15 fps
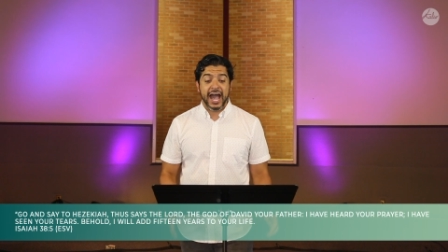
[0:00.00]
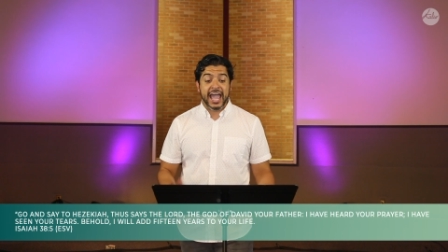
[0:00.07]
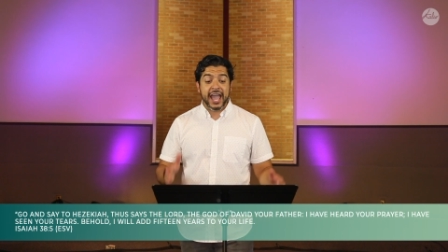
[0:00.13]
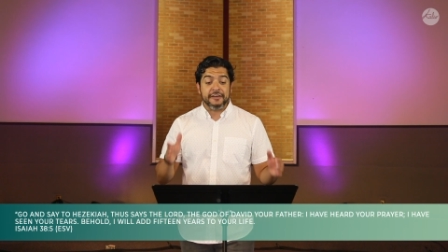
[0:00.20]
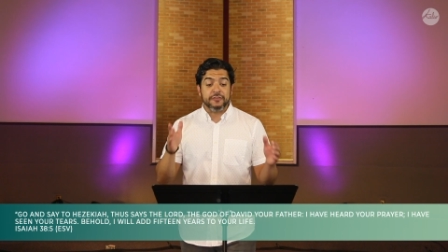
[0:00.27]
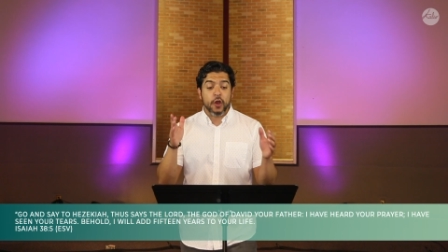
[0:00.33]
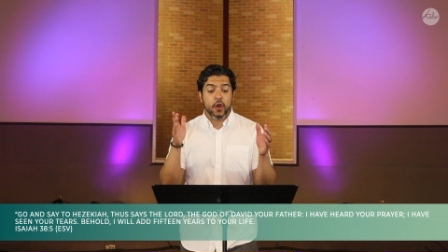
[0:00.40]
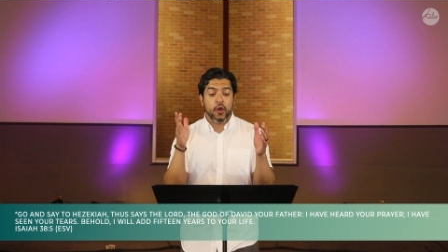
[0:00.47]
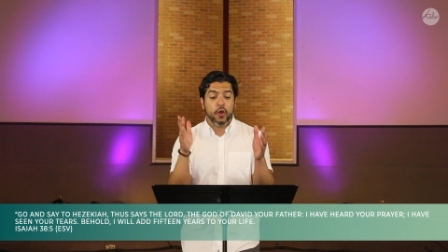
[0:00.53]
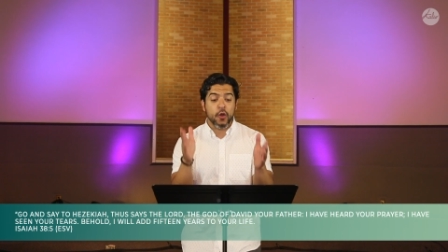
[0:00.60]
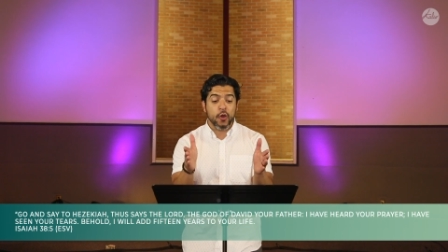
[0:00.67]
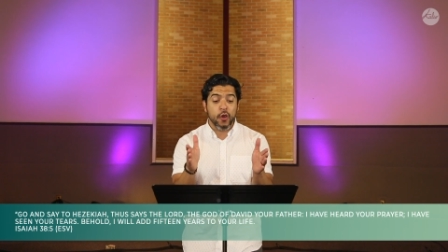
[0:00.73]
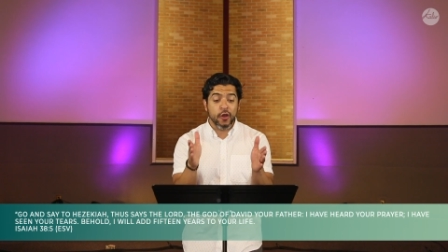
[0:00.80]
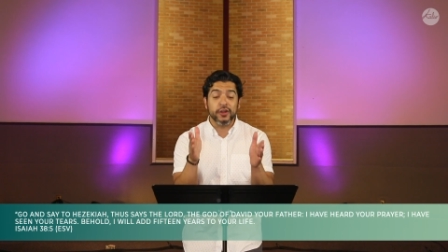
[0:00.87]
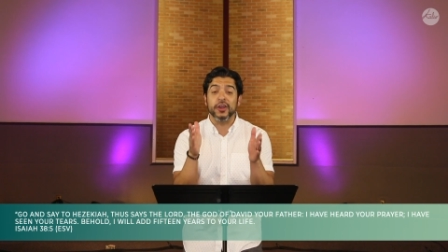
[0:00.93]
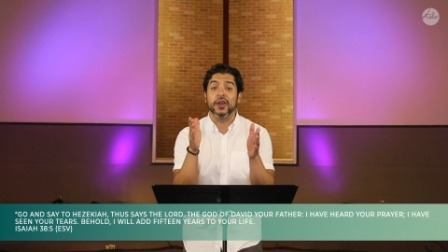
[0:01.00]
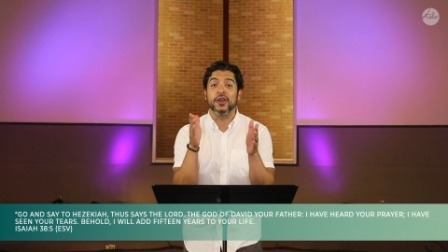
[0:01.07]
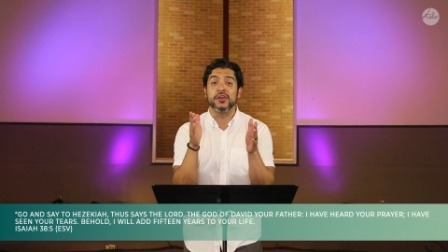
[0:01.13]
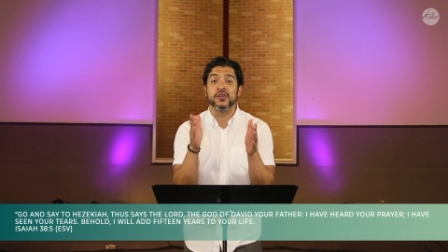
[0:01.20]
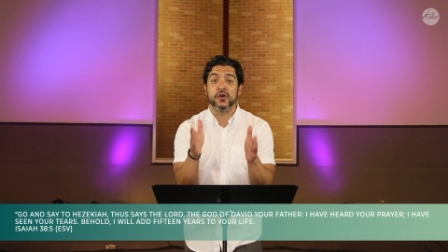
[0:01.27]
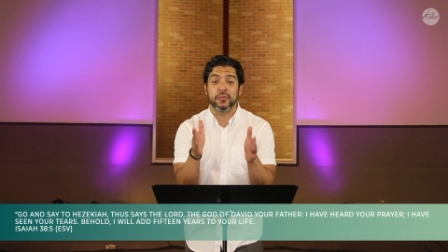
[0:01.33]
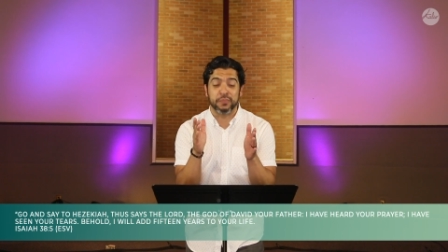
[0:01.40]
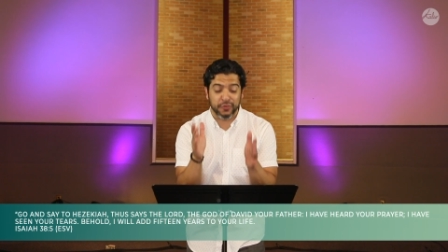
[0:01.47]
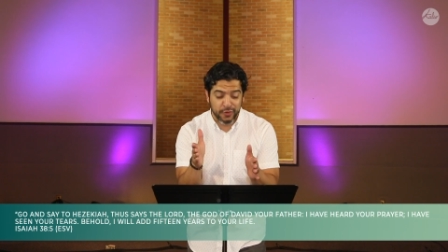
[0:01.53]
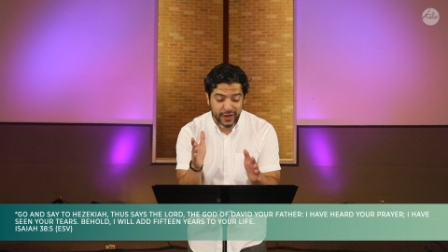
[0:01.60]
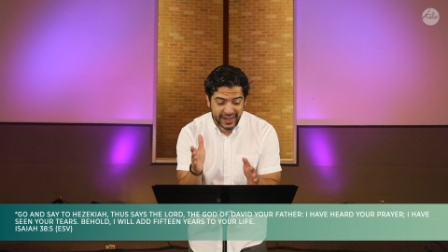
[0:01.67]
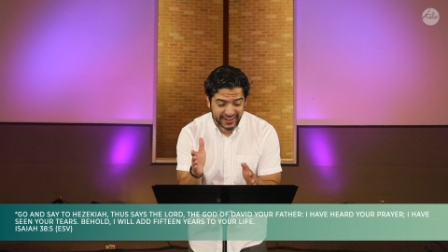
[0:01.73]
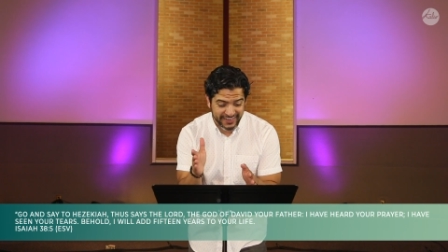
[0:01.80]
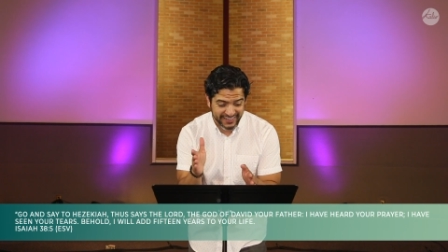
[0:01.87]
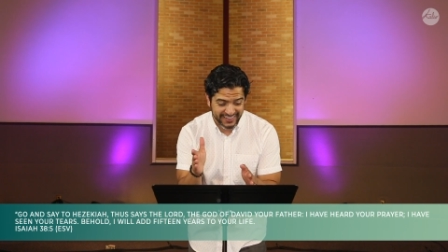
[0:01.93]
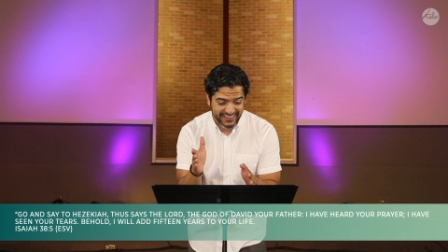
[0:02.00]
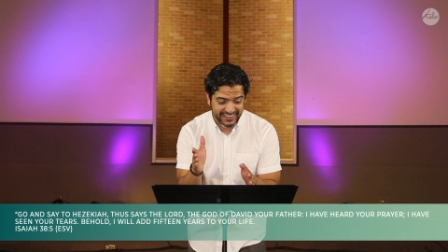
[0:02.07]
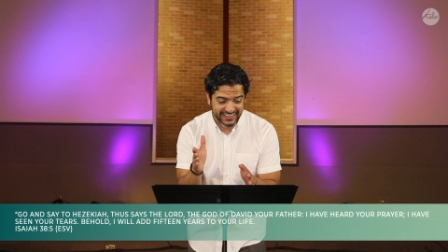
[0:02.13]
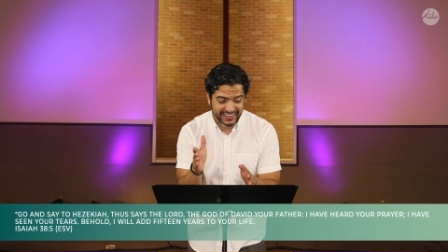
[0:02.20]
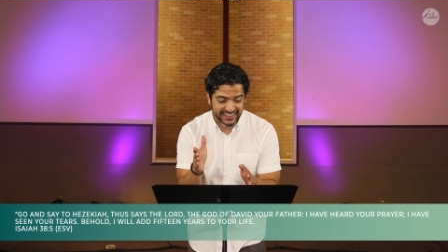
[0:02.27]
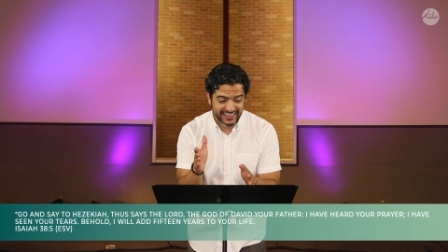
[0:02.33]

I have heard your prayer.